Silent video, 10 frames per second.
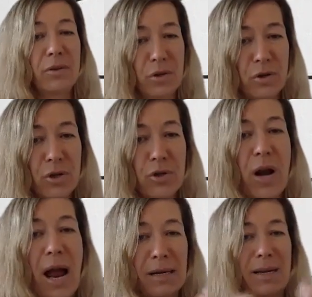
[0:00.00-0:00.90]
you
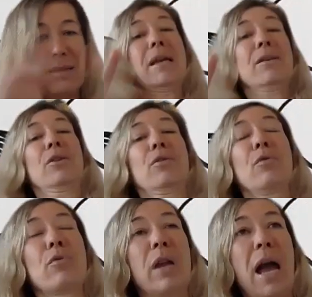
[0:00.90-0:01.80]
contract and then
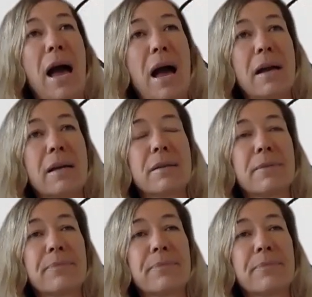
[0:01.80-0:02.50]
you react.